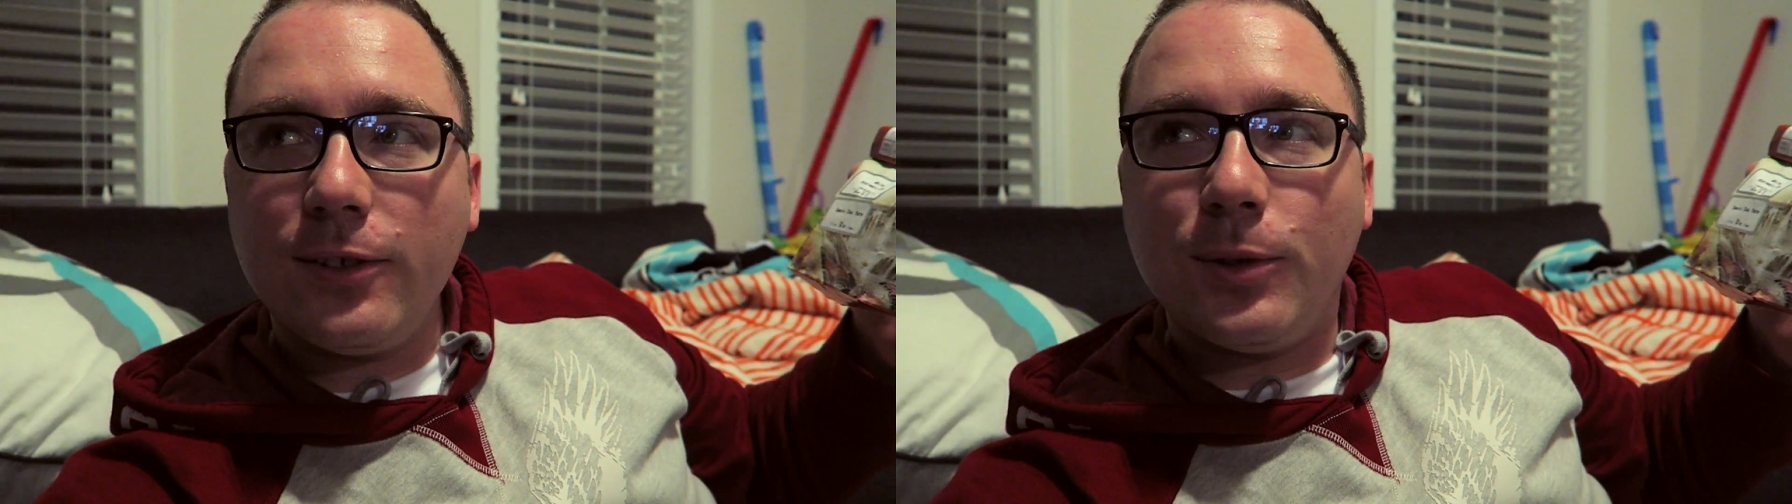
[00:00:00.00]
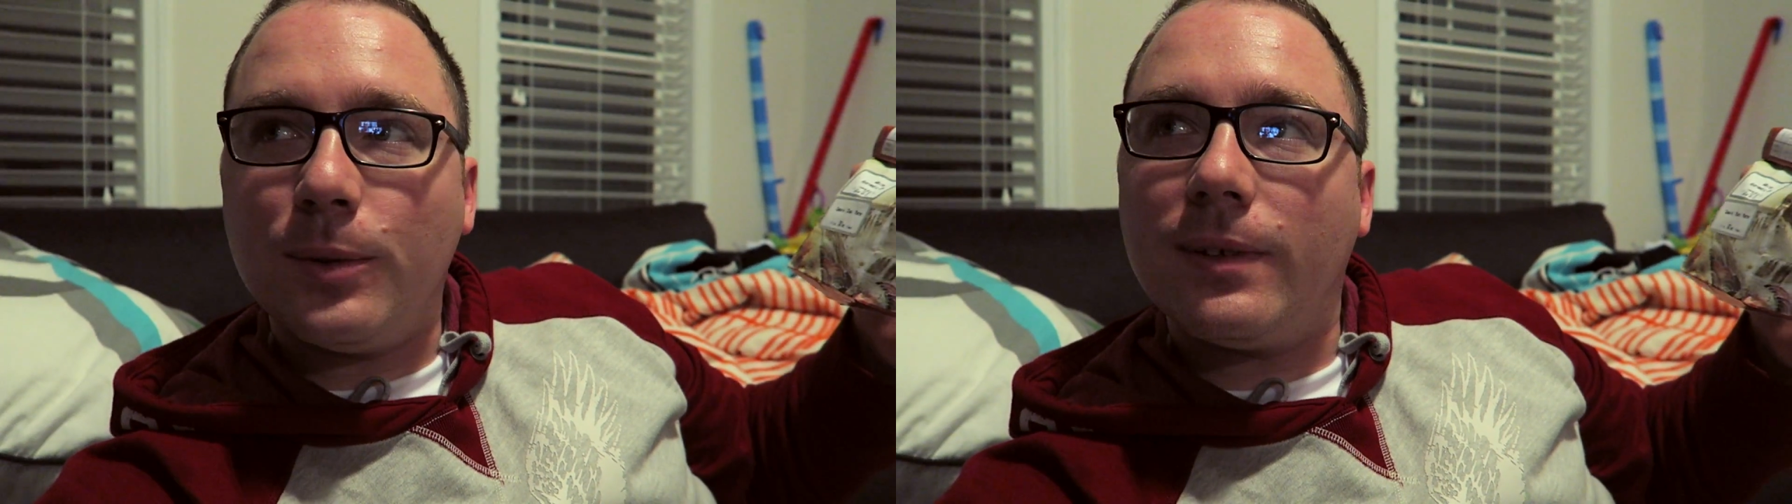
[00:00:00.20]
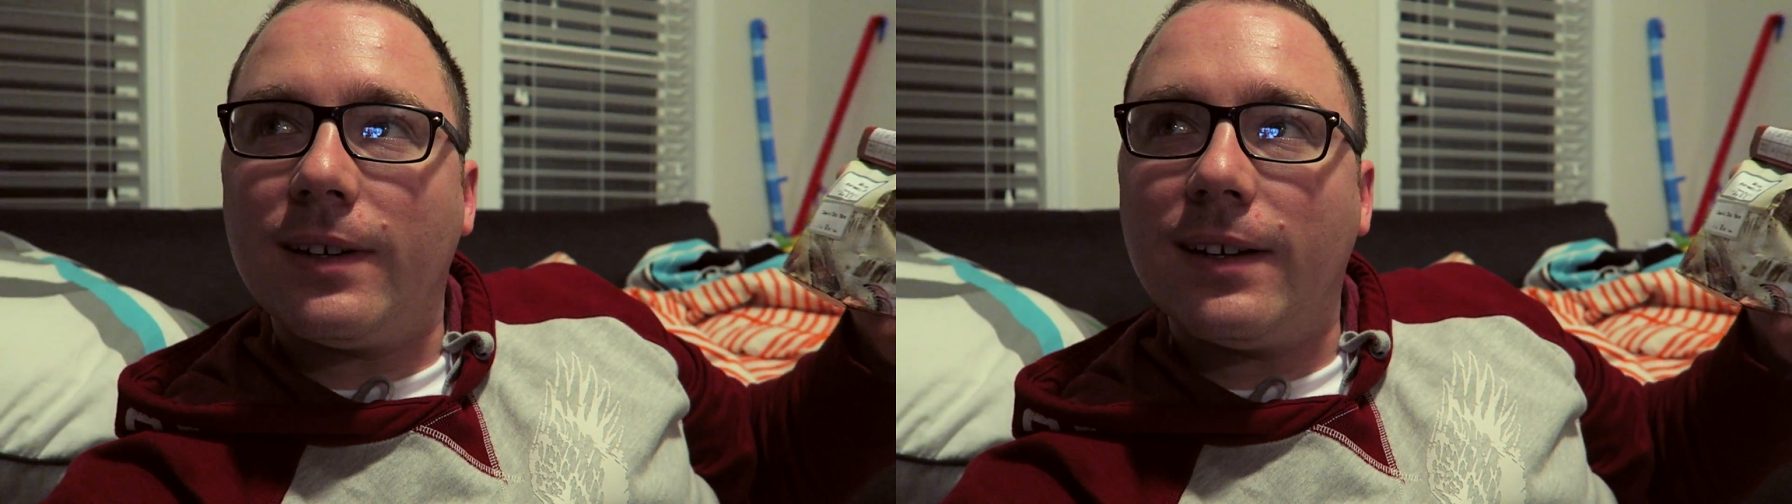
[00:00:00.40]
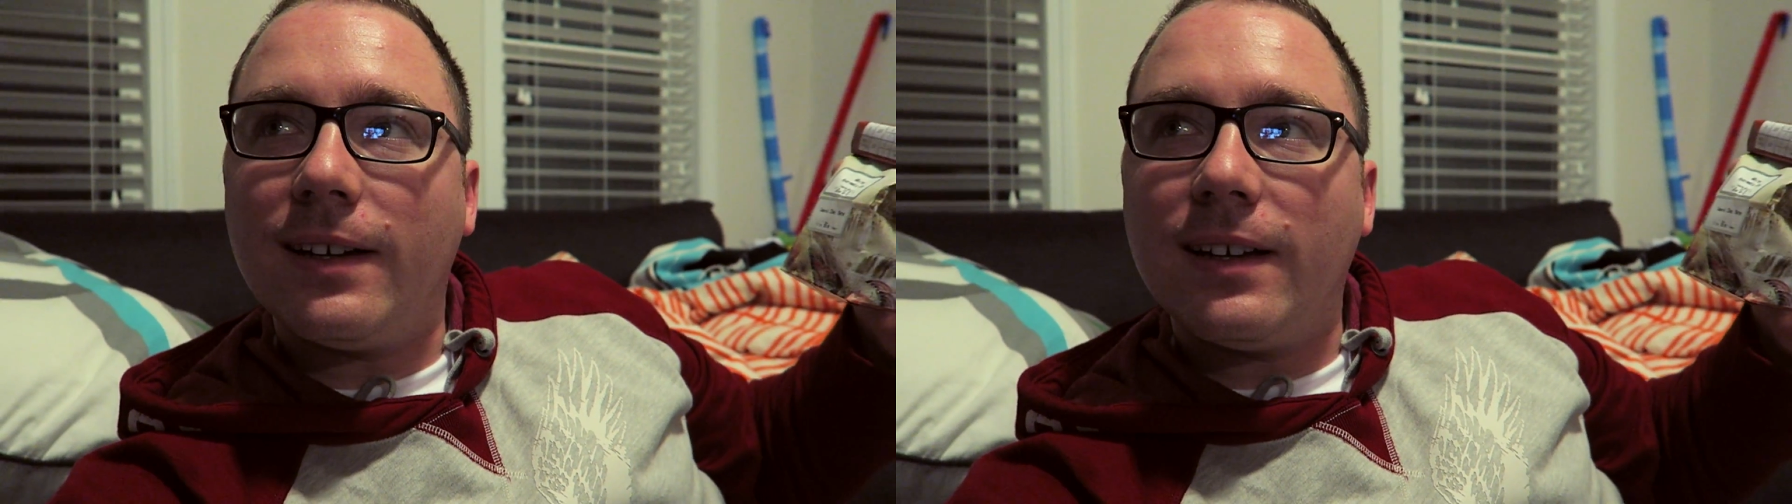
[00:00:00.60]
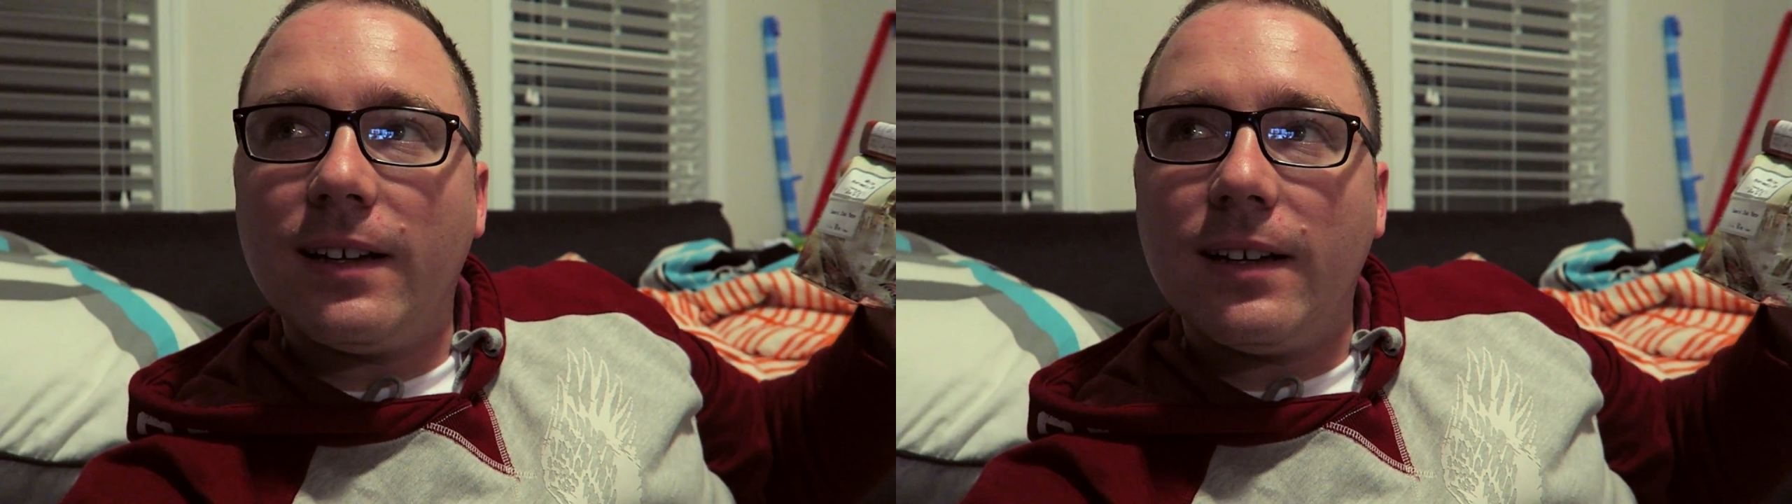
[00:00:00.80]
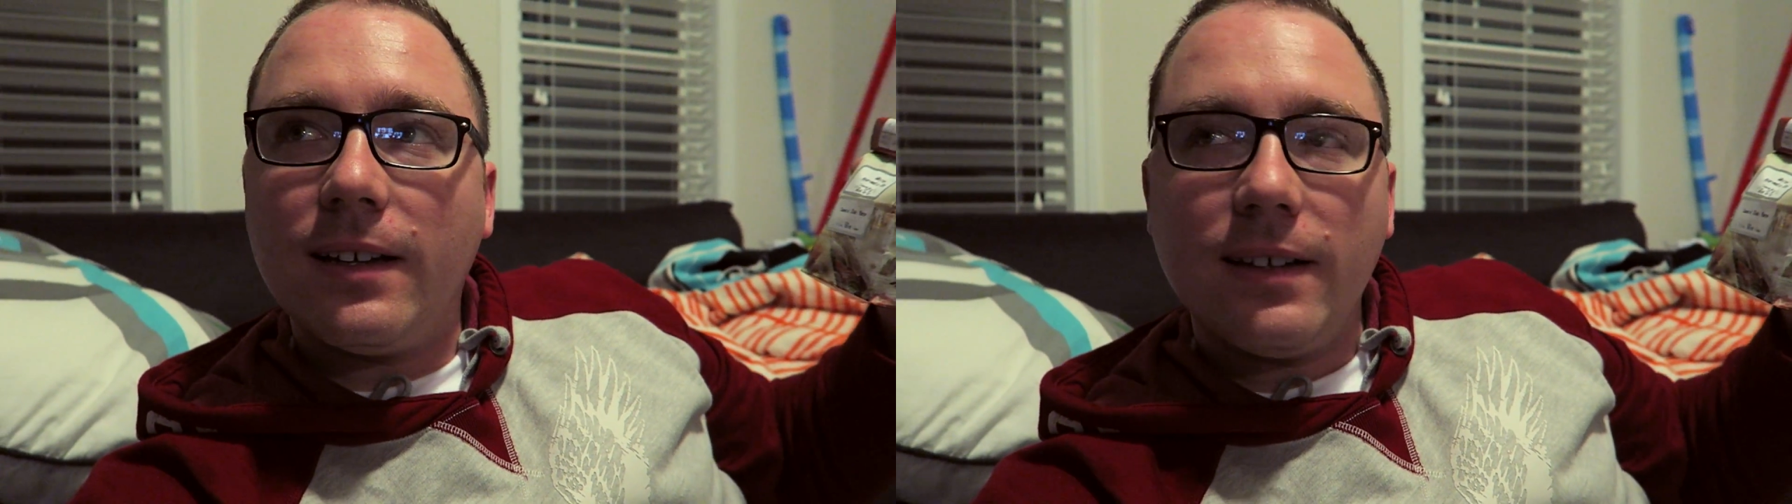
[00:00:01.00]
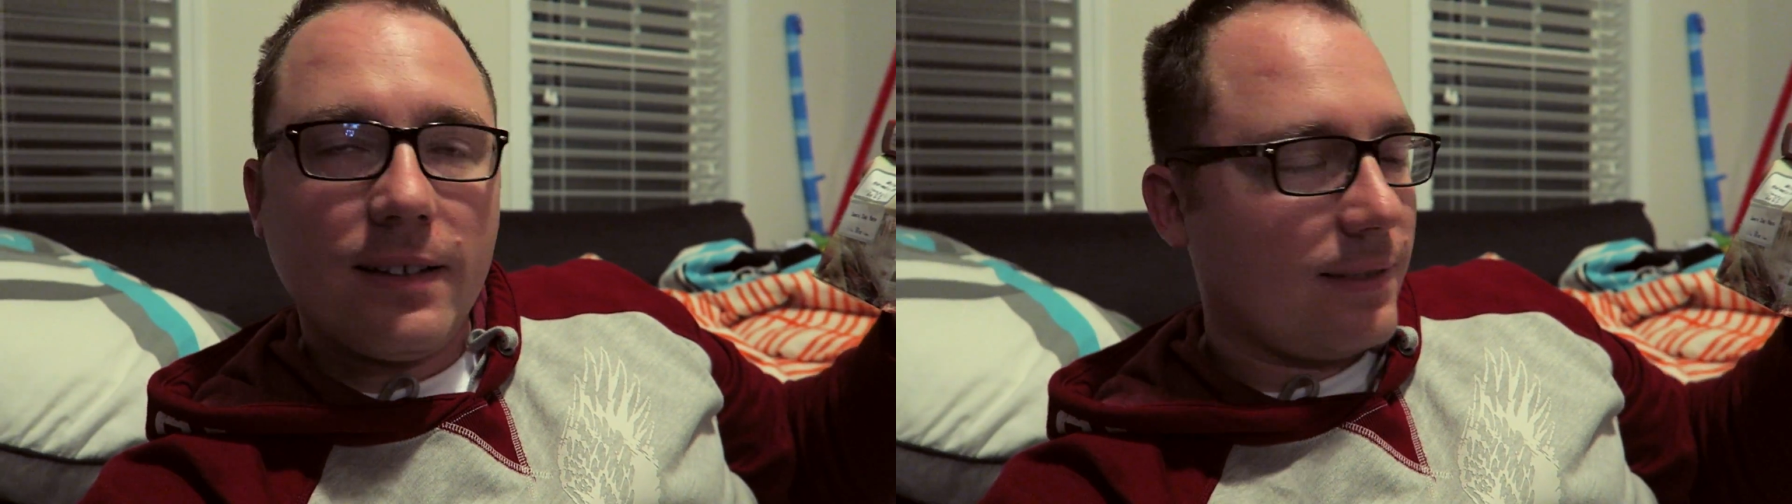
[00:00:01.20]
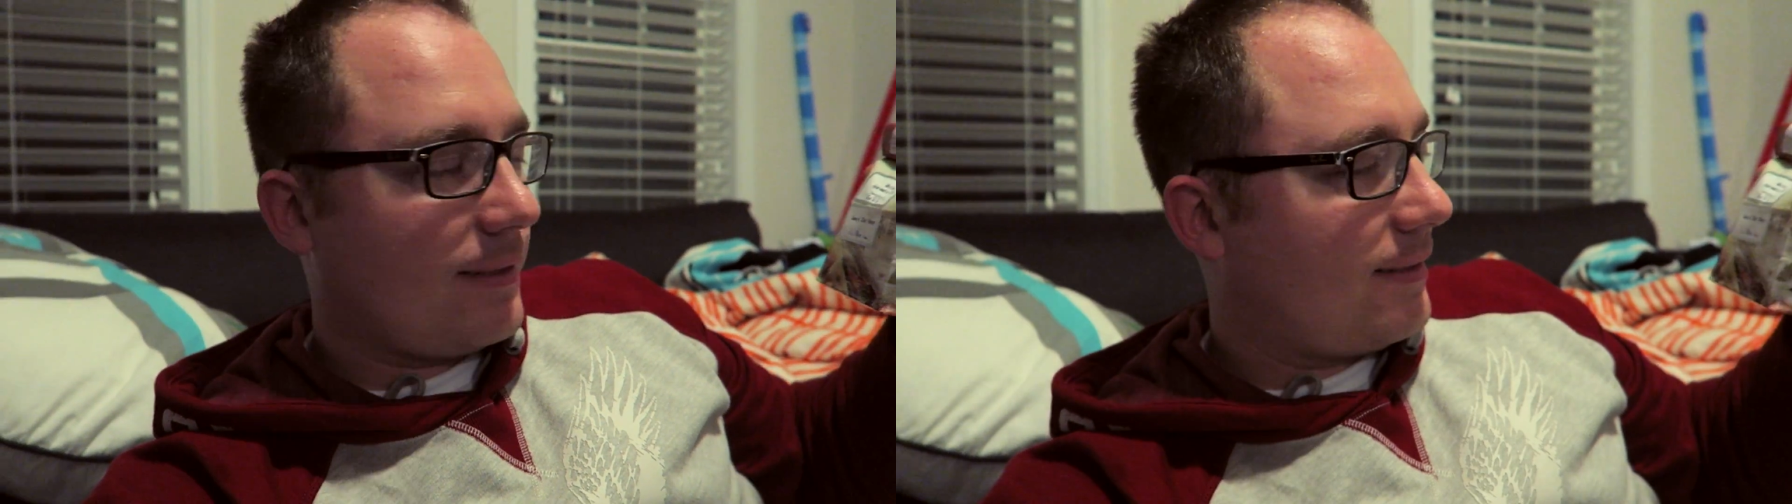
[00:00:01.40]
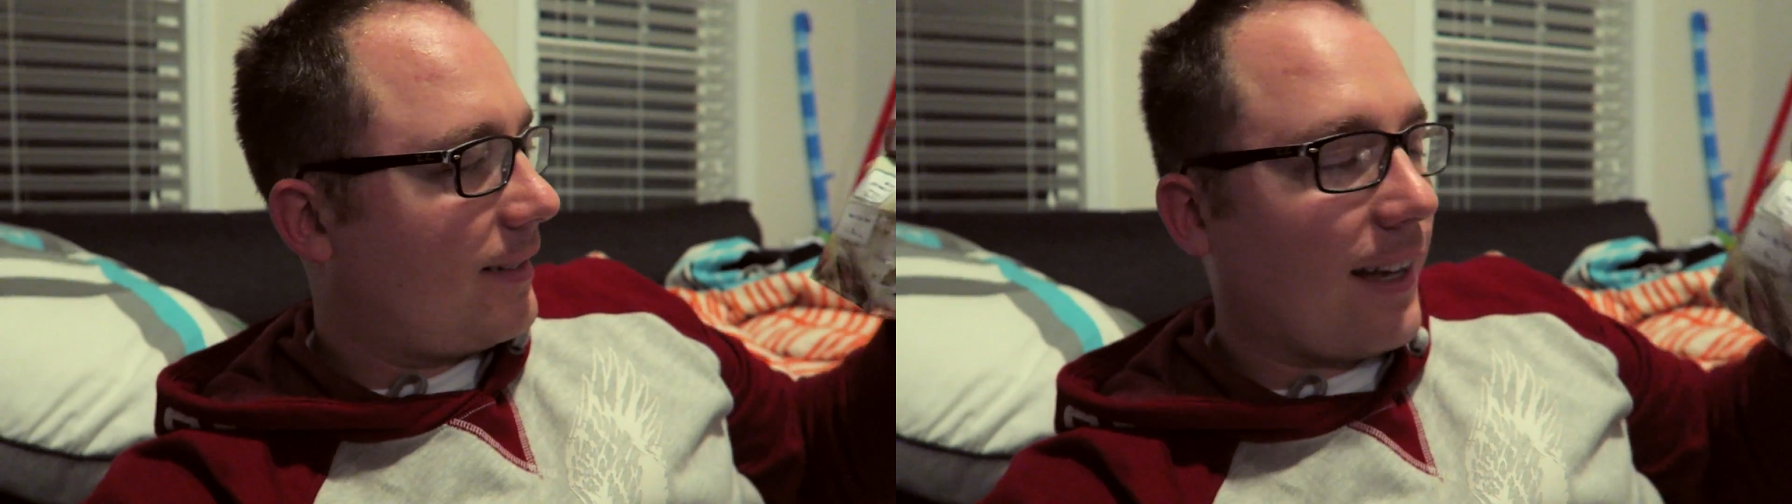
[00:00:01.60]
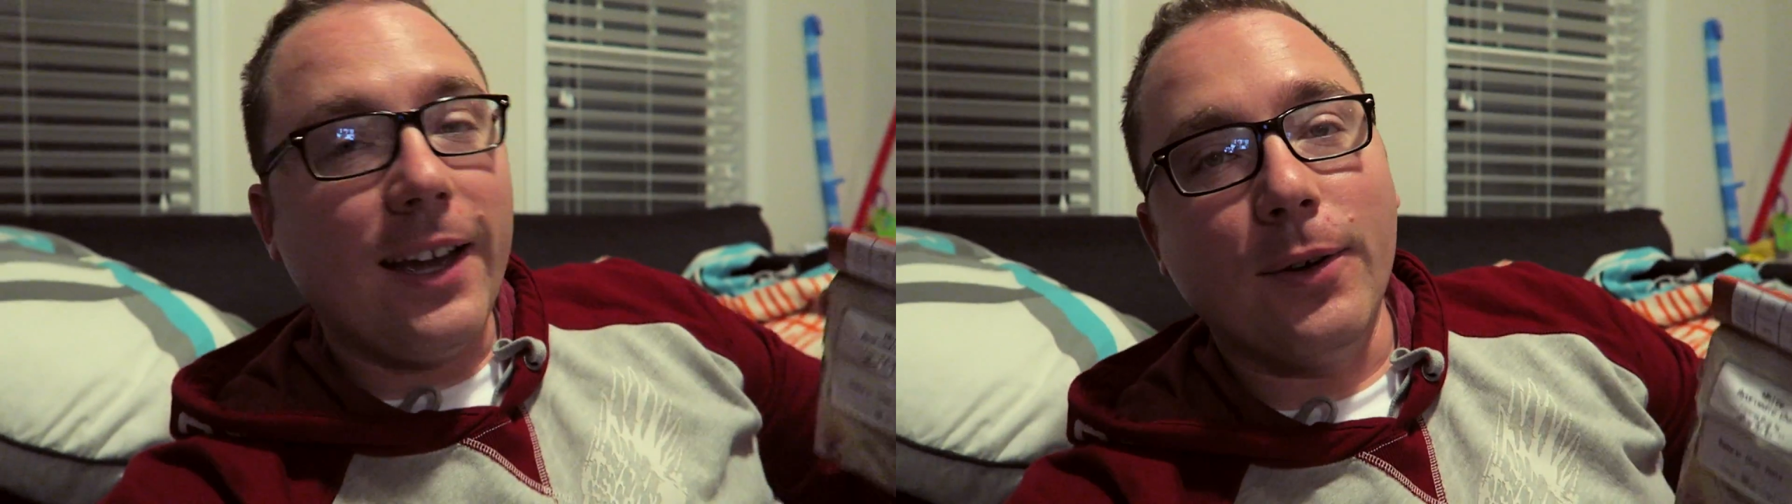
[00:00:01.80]
too.
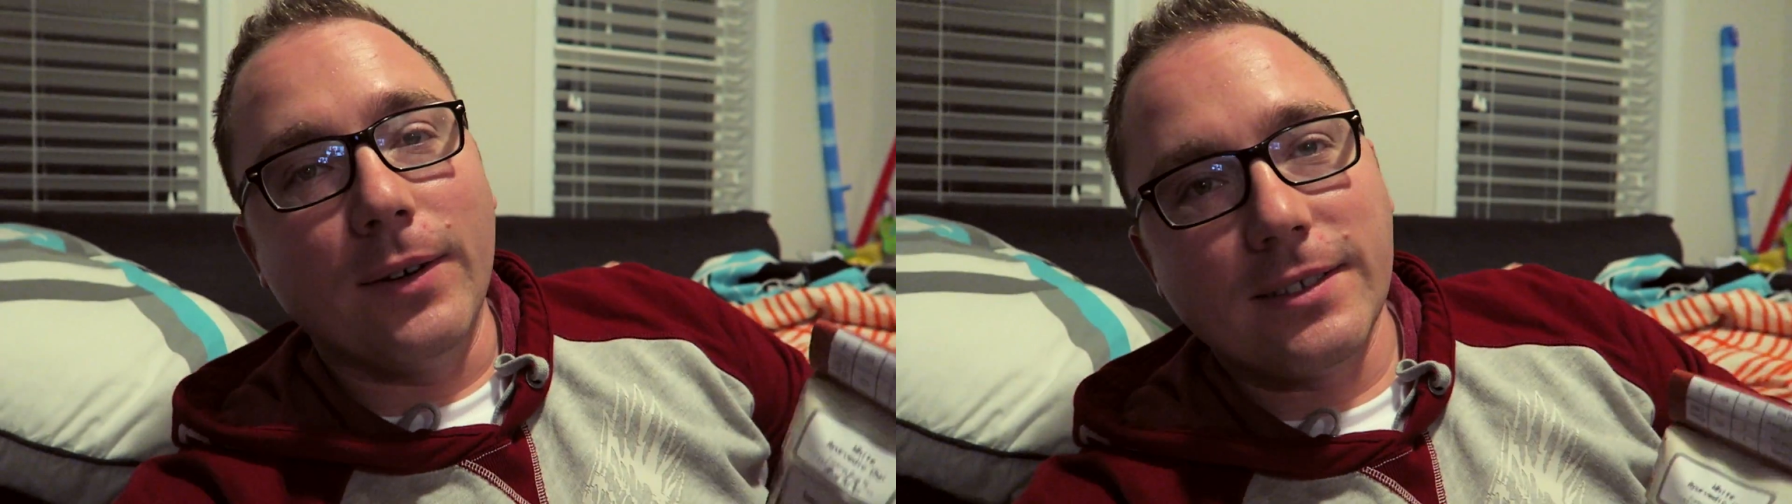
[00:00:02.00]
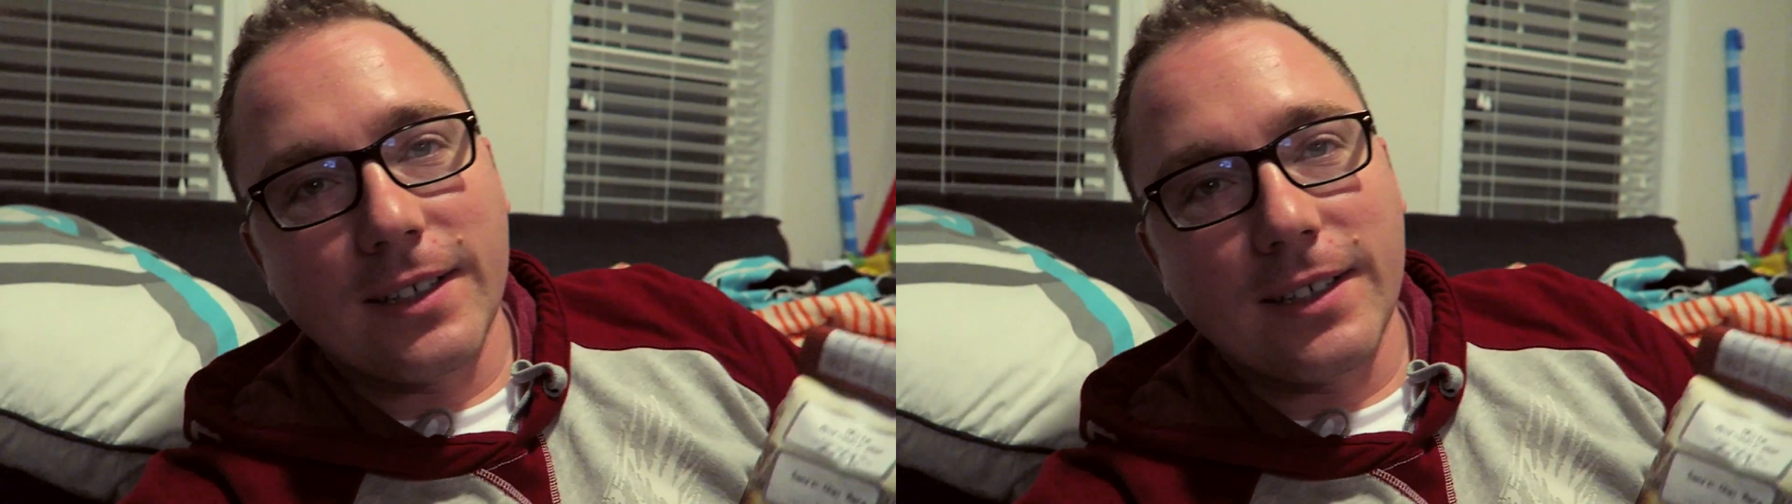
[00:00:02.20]
Anyways.